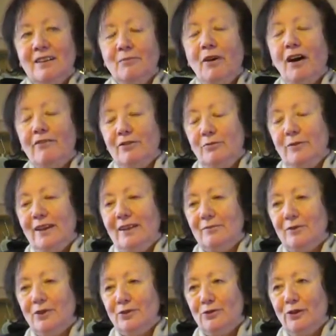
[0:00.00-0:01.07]
apart from being
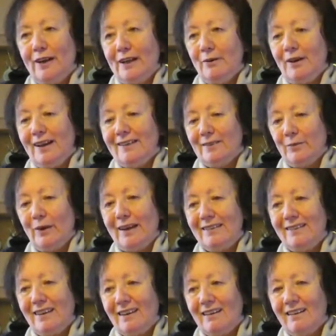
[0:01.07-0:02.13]
beautiful anyway as a
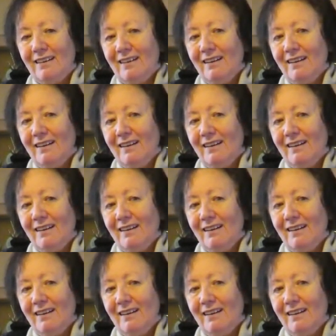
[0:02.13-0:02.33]
painting,